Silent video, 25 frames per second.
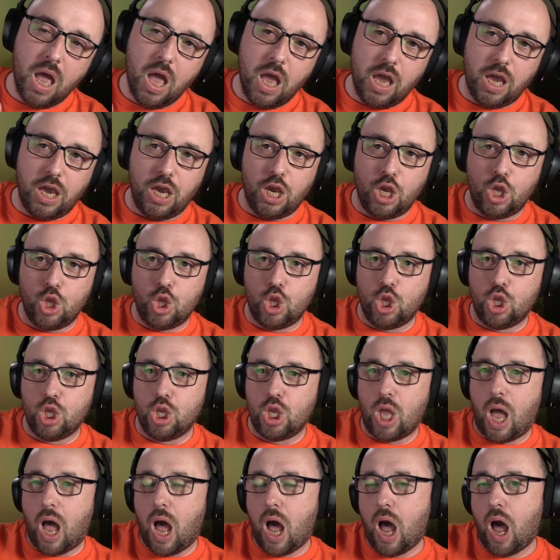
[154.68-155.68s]

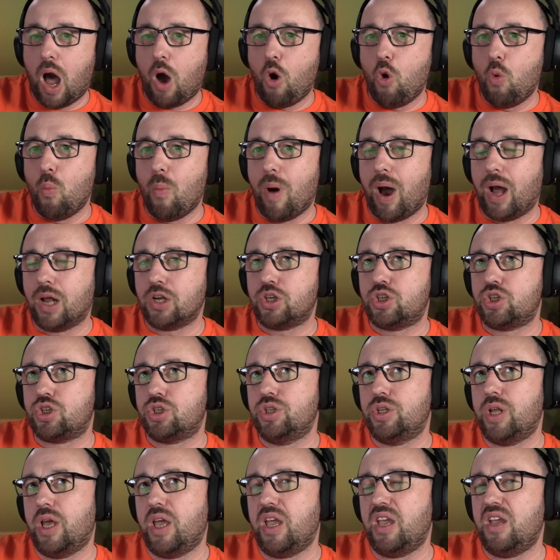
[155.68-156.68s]
In how much
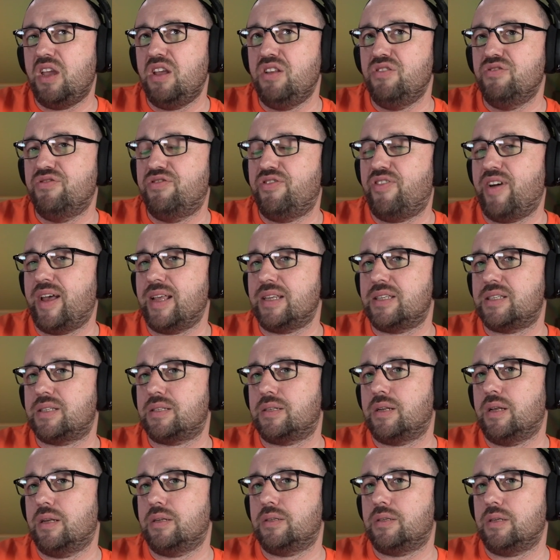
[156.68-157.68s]
they
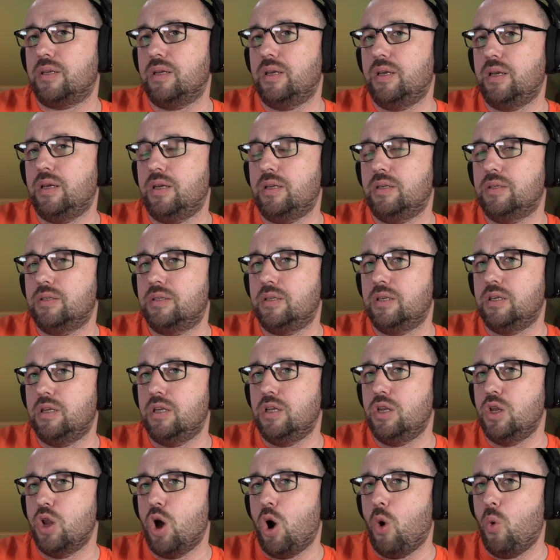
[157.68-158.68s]
invested in the
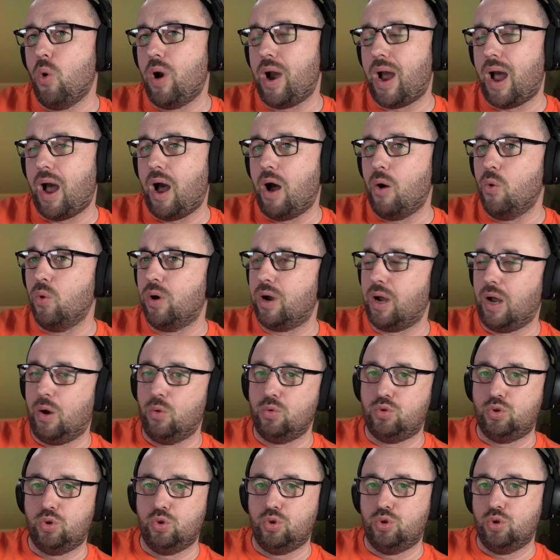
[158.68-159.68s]
know-how how
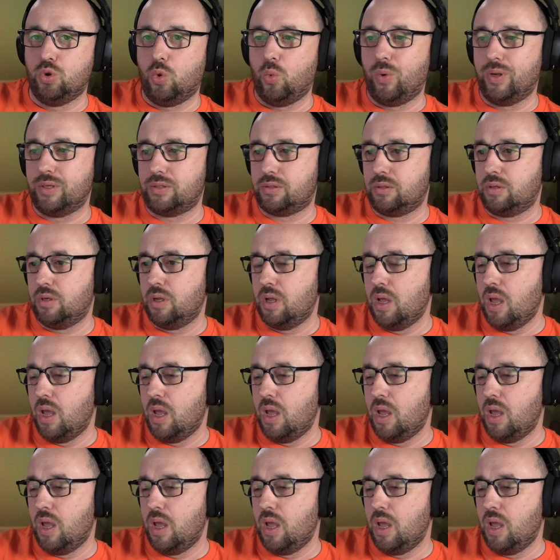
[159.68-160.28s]
to do it?